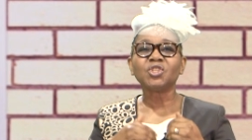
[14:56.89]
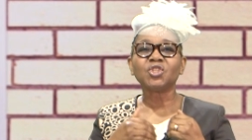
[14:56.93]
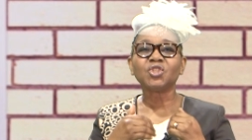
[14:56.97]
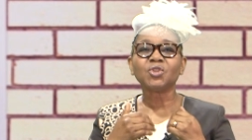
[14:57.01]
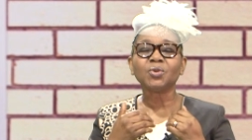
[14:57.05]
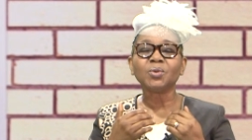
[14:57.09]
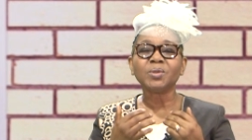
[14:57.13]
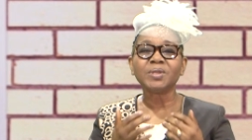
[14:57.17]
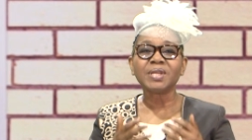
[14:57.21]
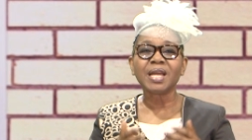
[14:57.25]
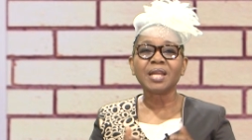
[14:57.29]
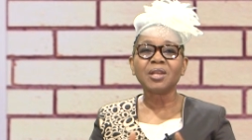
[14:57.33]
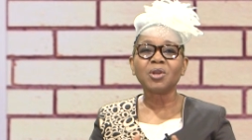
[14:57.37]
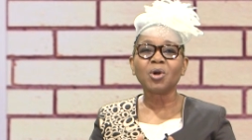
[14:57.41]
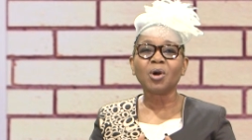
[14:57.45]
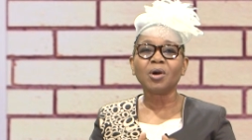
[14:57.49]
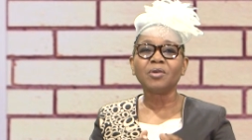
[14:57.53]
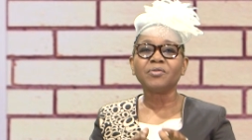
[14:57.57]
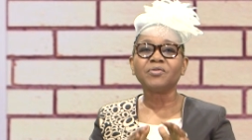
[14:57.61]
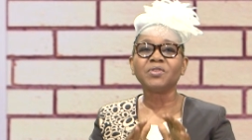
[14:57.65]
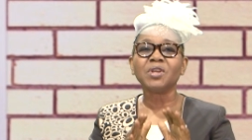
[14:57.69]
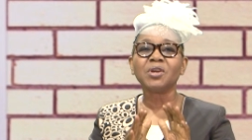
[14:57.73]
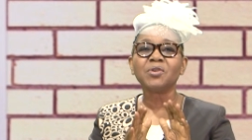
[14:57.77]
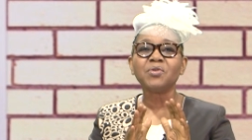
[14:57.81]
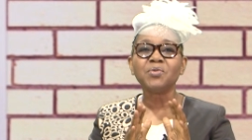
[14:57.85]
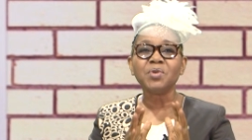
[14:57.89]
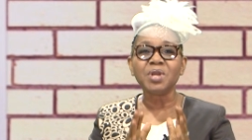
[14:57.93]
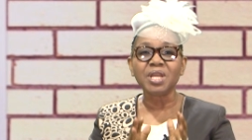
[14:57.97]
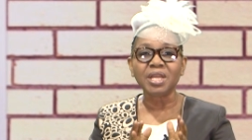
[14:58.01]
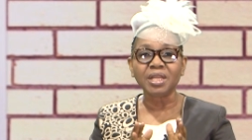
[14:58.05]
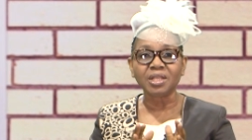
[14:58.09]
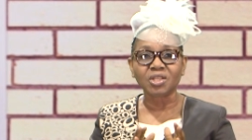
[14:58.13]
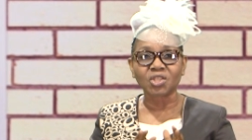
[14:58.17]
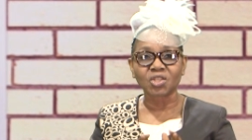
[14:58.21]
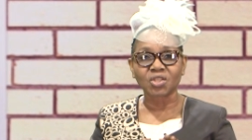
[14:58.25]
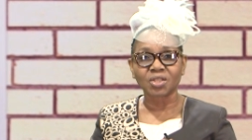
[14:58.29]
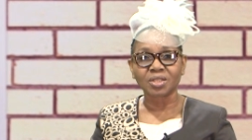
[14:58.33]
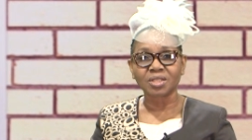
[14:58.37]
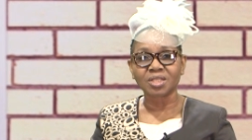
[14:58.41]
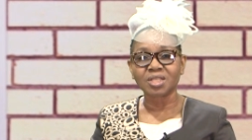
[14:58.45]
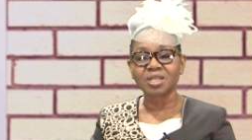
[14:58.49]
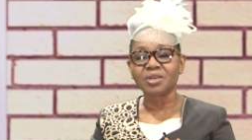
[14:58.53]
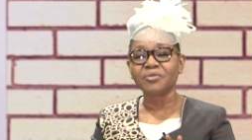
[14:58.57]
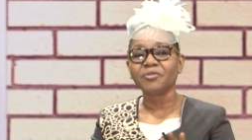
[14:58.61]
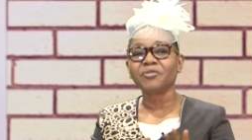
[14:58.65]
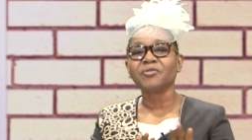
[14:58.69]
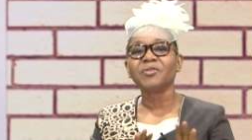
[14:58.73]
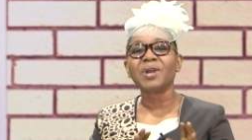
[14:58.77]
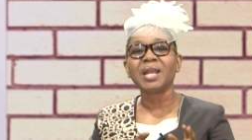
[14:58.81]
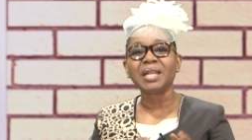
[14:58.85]
children of the rich
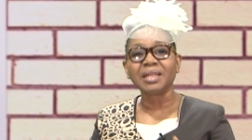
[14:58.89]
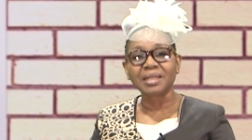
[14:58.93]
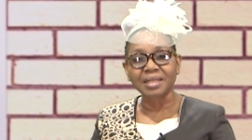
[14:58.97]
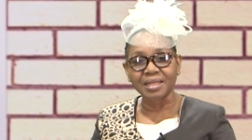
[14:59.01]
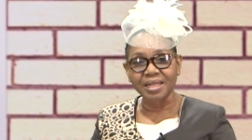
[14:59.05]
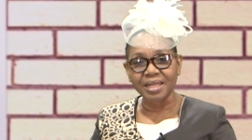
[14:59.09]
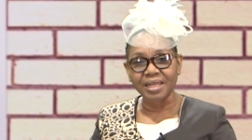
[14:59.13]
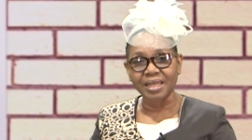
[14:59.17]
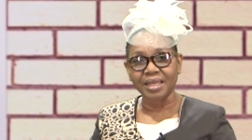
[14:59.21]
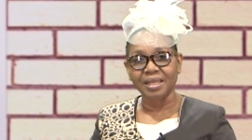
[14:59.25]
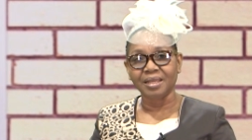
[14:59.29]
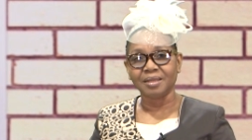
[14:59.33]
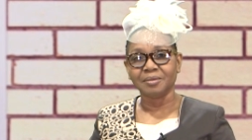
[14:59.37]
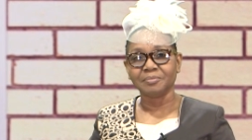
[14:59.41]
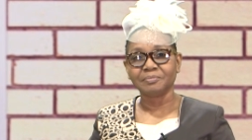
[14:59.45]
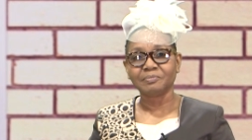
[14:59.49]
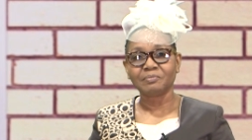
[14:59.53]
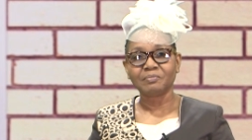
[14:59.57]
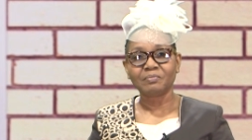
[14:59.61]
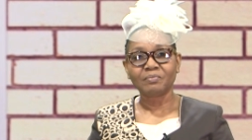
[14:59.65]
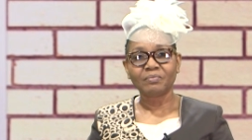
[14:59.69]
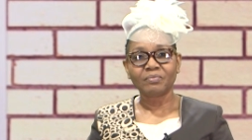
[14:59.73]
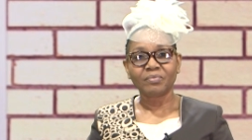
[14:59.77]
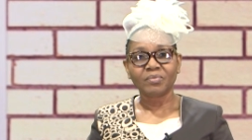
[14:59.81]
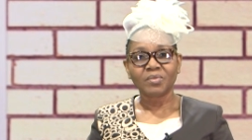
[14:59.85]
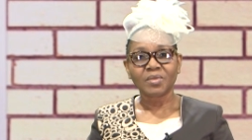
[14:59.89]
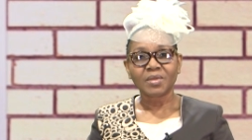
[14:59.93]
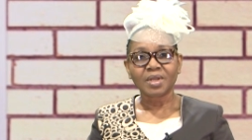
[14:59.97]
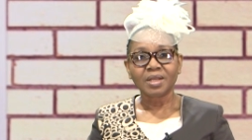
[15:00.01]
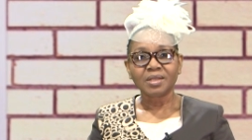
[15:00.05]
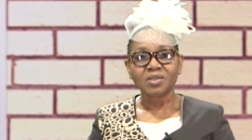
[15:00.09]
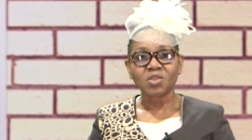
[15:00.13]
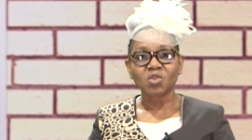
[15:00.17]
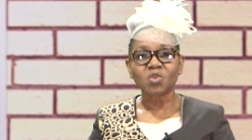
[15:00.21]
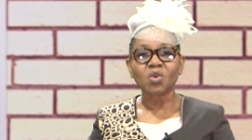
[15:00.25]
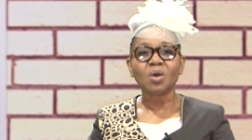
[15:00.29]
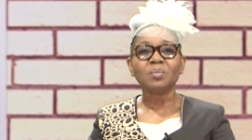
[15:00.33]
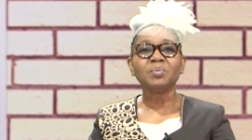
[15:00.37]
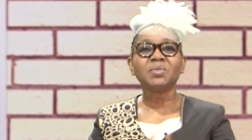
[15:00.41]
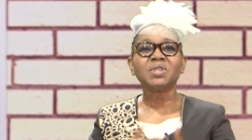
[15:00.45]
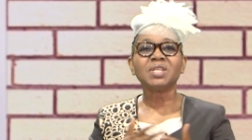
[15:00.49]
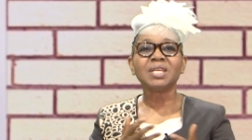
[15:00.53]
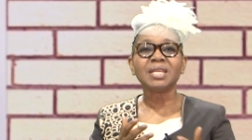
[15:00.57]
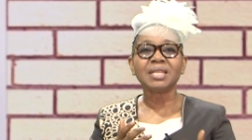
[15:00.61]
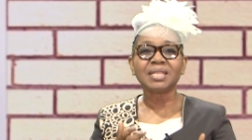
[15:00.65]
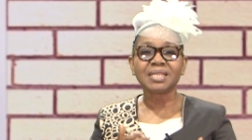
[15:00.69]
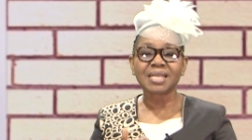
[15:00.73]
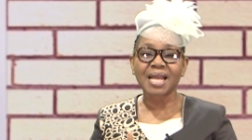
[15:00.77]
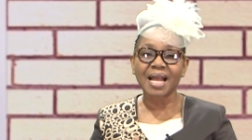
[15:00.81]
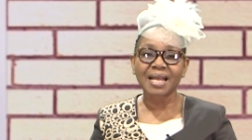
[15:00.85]
differently. Some
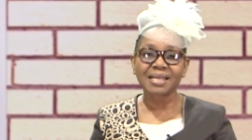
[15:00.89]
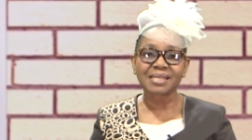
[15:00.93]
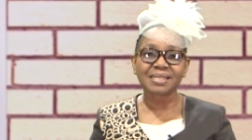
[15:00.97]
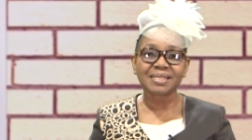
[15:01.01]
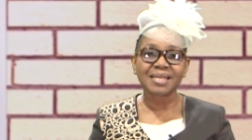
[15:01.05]
teachers,